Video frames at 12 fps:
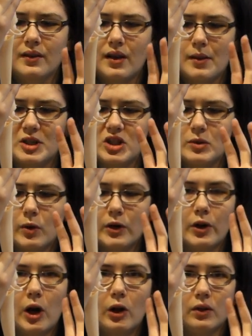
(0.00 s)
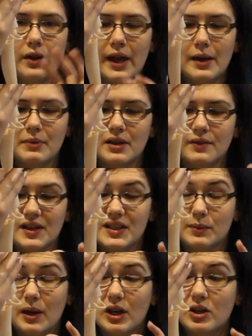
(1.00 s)
I mean, she won't hold that, but if I
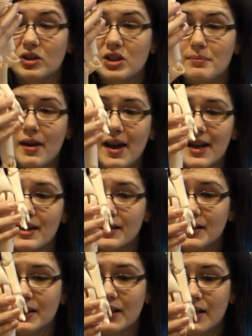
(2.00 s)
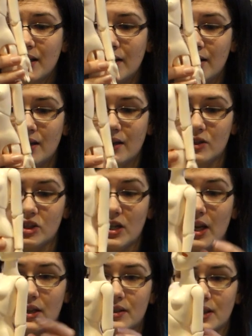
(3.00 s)
swayed her, she might. She
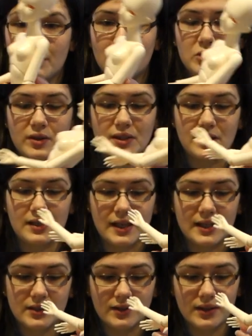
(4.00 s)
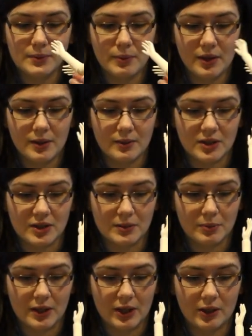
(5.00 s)
has double jointed knees on this body, which is
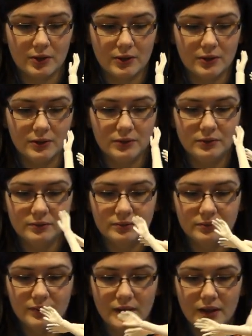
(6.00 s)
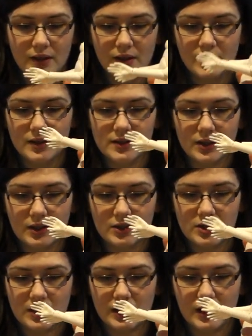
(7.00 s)
pretty cool. So
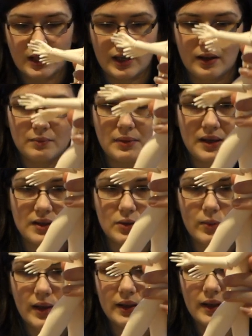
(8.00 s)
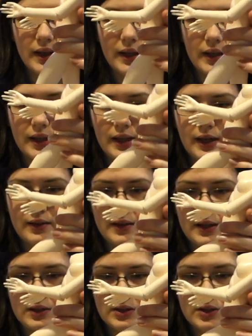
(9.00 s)
she can bend it one click and
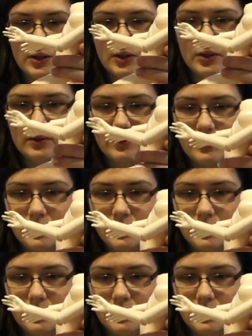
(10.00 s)
then two.